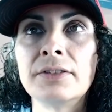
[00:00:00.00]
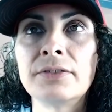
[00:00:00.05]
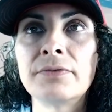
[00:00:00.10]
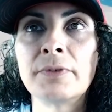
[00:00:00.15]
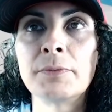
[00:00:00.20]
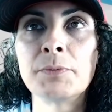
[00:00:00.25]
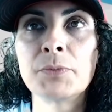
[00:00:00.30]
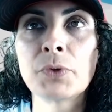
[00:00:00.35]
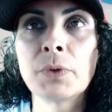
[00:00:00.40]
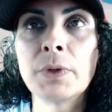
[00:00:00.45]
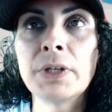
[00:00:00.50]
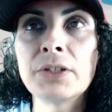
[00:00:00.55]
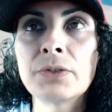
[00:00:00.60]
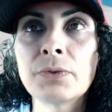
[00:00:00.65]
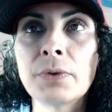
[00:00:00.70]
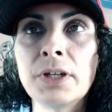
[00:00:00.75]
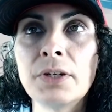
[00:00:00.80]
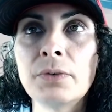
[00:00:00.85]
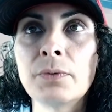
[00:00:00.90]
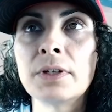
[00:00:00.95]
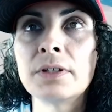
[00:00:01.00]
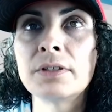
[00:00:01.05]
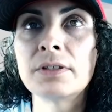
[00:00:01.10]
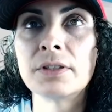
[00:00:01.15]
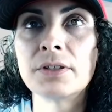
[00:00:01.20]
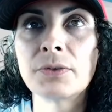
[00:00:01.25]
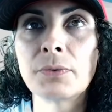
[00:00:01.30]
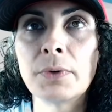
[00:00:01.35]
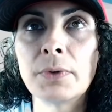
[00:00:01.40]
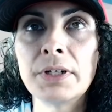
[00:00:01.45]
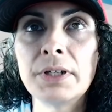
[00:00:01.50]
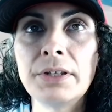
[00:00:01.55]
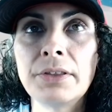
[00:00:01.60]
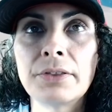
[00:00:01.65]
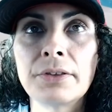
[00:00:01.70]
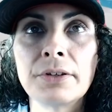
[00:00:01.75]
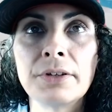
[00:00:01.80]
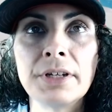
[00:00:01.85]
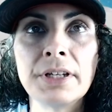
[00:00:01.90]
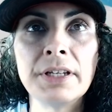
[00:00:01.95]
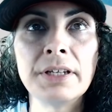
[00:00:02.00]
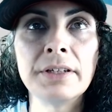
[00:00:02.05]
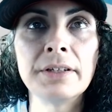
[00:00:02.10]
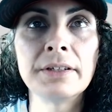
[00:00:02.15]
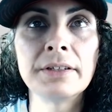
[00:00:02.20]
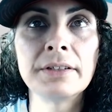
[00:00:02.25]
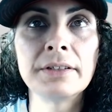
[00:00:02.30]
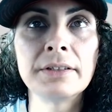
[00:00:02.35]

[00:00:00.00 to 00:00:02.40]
from 2021 to 2030.